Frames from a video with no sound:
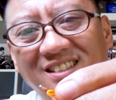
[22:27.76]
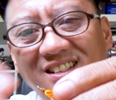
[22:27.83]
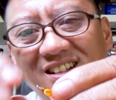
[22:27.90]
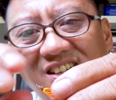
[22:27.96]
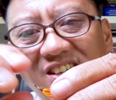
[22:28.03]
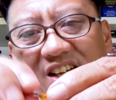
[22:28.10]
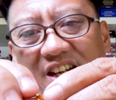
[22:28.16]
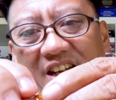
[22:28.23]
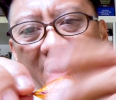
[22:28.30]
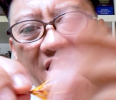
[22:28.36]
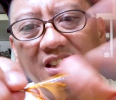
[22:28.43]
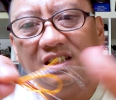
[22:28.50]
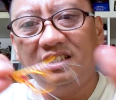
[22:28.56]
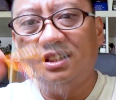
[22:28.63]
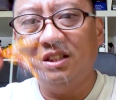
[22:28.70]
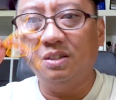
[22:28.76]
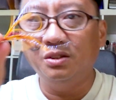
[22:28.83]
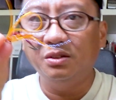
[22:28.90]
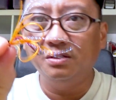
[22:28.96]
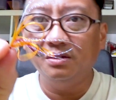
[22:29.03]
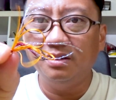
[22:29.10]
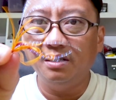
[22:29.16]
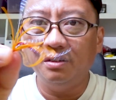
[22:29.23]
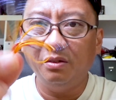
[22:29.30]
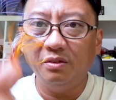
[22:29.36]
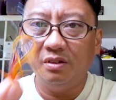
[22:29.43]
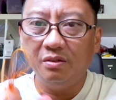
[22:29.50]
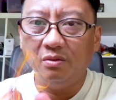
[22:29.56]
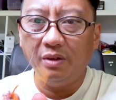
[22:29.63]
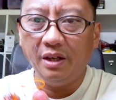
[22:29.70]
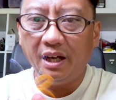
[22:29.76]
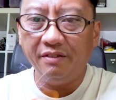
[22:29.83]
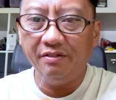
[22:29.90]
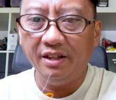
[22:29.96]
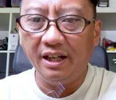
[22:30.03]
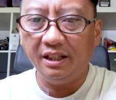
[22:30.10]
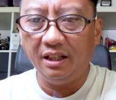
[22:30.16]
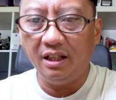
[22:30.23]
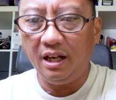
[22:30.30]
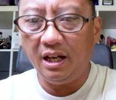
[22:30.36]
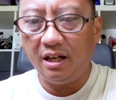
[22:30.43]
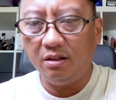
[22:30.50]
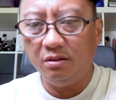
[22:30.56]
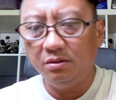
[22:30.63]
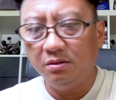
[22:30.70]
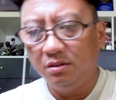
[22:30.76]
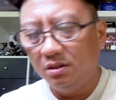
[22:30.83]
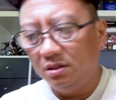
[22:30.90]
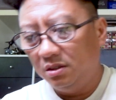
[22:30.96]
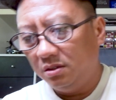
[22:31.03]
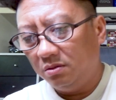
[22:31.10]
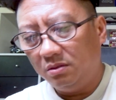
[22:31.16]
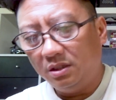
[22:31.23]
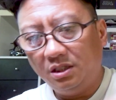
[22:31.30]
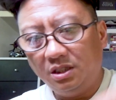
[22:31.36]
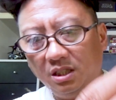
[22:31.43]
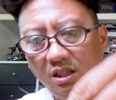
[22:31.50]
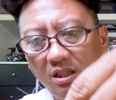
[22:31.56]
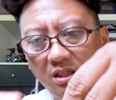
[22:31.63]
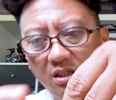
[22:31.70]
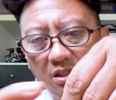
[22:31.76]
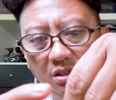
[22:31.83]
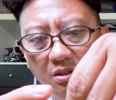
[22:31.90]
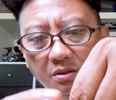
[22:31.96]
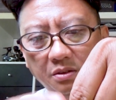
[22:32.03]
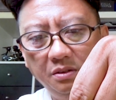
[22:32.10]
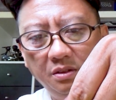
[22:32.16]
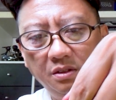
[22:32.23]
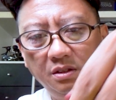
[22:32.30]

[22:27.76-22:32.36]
Alrighty, so we have that. Now what you need to do